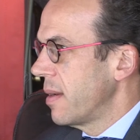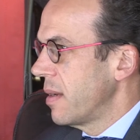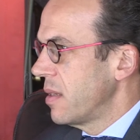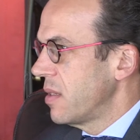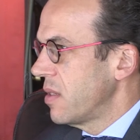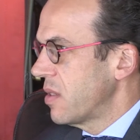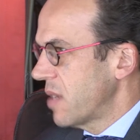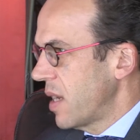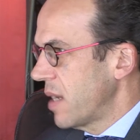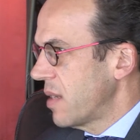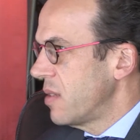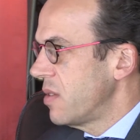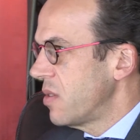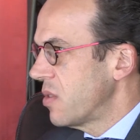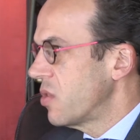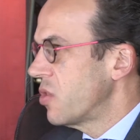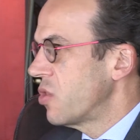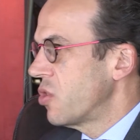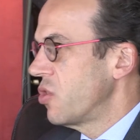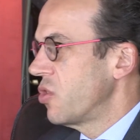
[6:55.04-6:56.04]
State
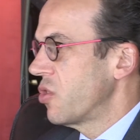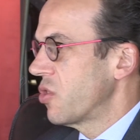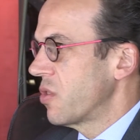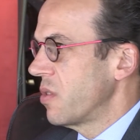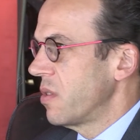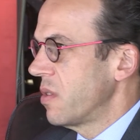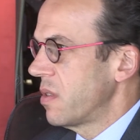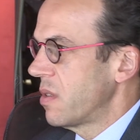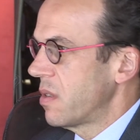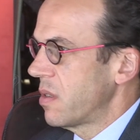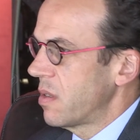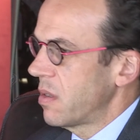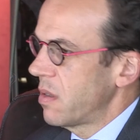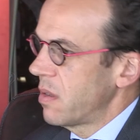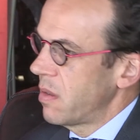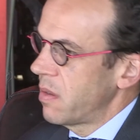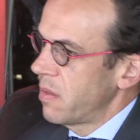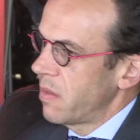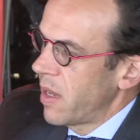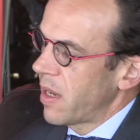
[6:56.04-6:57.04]
institutions
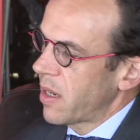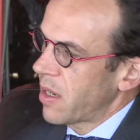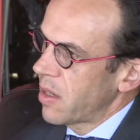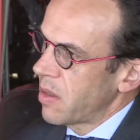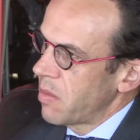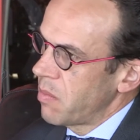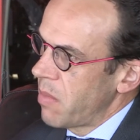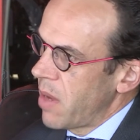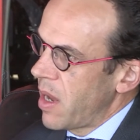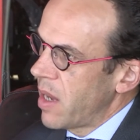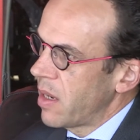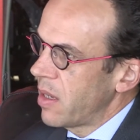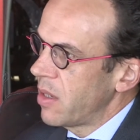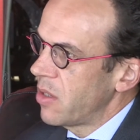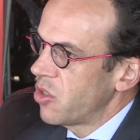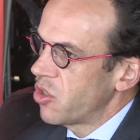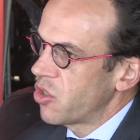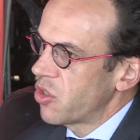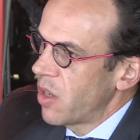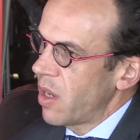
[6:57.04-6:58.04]
that can
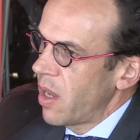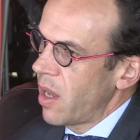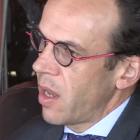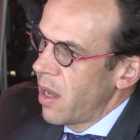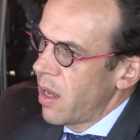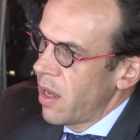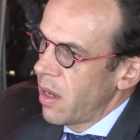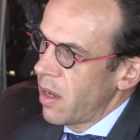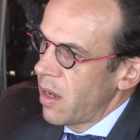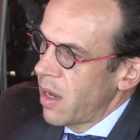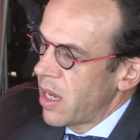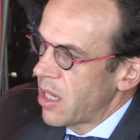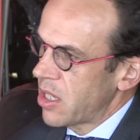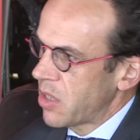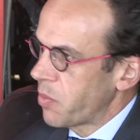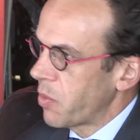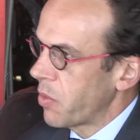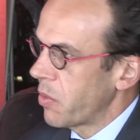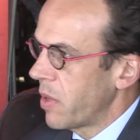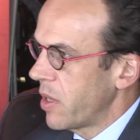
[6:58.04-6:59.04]
manage a
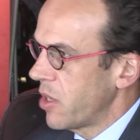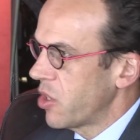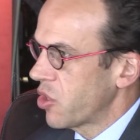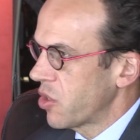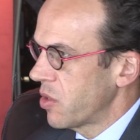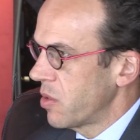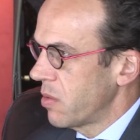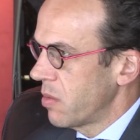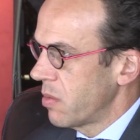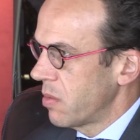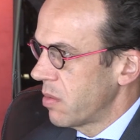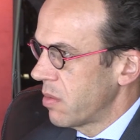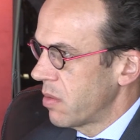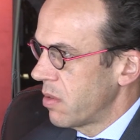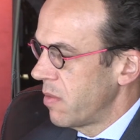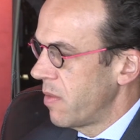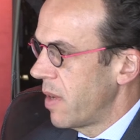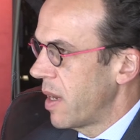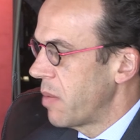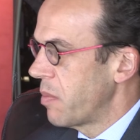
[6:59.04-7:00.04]
aspirational,
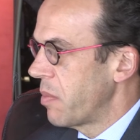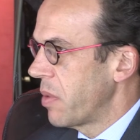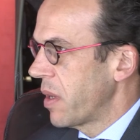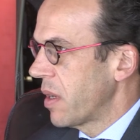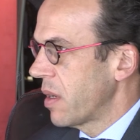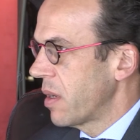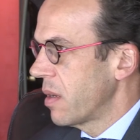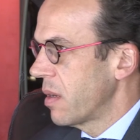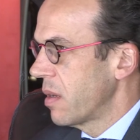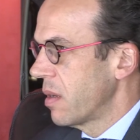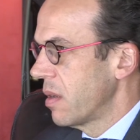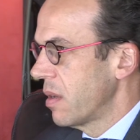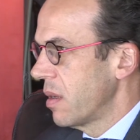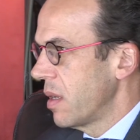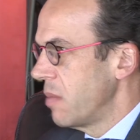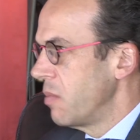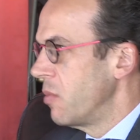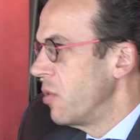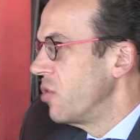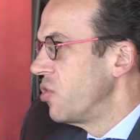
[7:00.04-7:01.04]
developing,
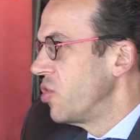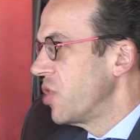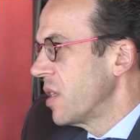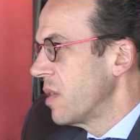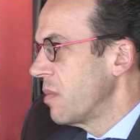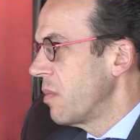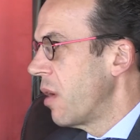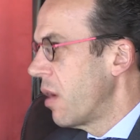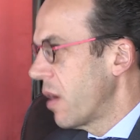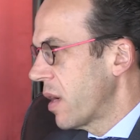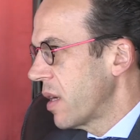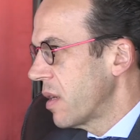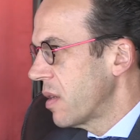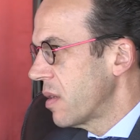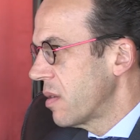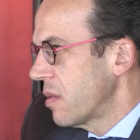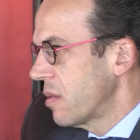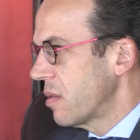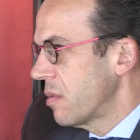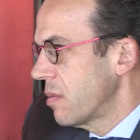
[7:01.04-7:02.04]
emerging market
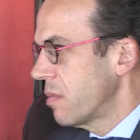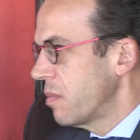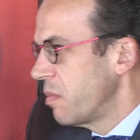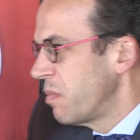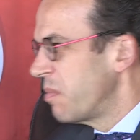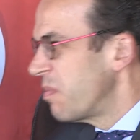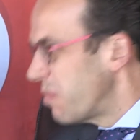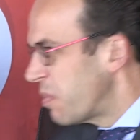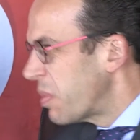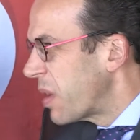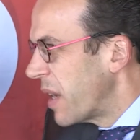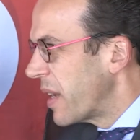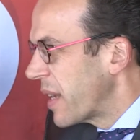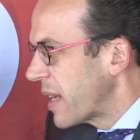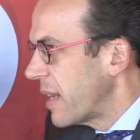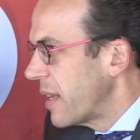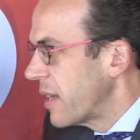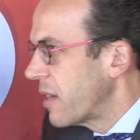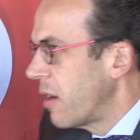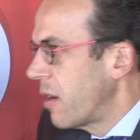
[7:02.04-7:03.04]

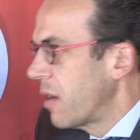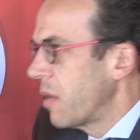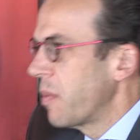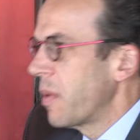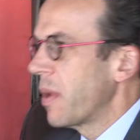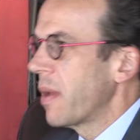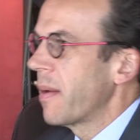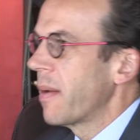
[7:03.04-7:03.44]
political economy.